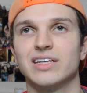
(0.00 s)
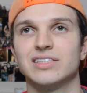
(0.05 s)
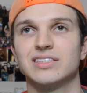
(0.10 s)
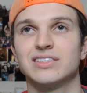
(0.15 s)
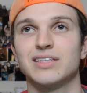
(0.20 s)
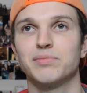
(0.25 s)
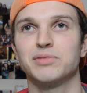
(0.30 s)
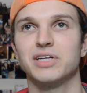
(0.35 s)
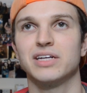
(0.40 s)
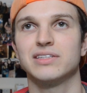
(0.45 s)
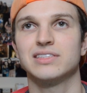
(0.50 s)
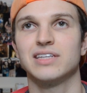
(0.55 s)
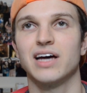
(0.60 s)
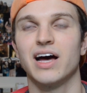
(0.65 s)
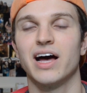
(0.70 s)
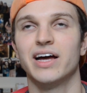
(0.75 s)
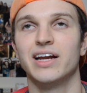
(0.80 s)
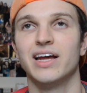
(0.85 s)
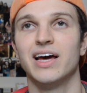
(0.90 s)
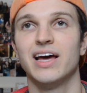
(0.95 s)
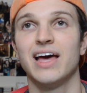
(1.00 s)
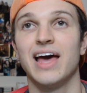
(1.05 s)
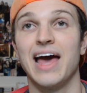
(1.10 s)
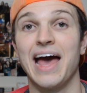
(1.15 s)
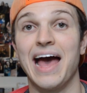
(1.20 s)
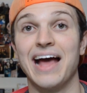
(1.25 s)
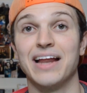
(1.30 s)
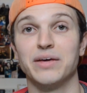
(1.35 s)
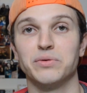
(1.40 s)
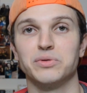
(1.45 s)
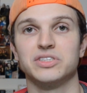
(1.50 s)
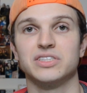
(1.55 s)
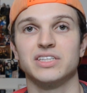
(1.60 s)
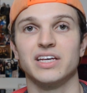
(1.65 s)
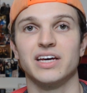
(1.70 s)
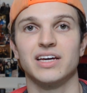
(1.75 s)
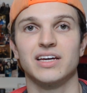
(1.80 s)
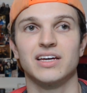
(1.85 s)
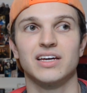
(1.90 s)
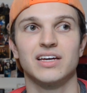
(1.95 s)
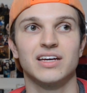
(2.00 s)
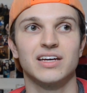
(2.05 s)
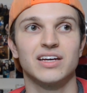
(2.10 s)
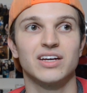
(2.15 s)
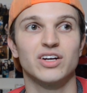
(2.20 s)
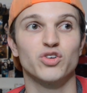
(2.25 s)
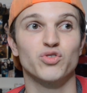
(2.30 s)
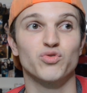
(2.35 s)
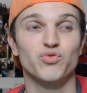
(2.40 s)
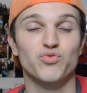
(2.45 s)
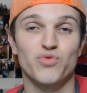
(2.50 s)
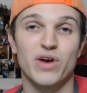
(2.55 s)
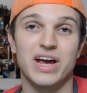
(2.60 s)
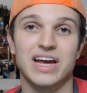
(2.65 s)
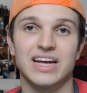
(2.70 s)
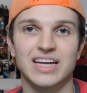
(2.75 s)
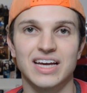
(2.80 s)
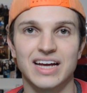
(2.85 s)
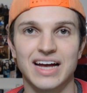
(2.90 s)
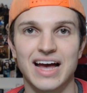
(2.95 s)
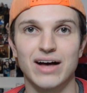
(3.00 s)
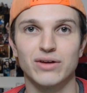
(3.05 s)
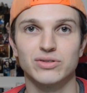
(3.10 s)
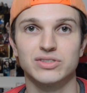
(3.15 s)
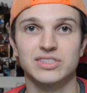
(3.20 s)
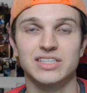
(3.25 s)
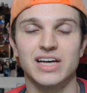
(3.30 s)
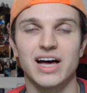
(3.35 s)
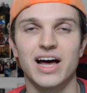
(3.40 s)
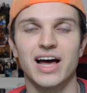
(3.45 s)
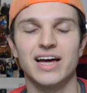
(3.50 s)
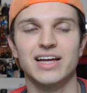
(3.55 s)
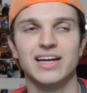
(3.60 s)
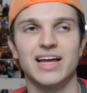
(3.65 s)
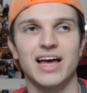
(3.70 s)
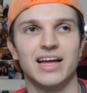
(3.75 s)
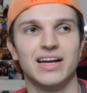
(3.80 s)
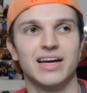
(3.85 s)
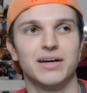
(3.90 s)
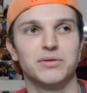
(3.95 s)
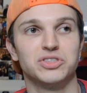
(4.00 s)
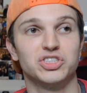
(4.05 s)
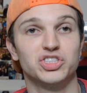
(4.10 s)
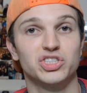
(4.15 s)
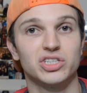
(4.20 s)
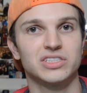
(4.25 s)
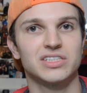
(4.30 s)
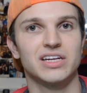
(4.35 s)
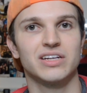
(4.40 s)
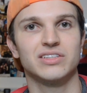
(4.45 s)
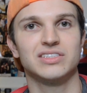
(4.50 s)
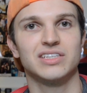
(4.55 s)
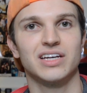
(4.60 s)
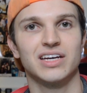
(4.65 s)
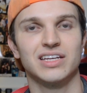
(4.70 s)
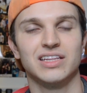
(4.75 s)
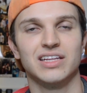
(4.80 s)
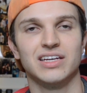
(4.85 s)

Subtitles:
I stepped outside, and it was raining outside, and I was just outside,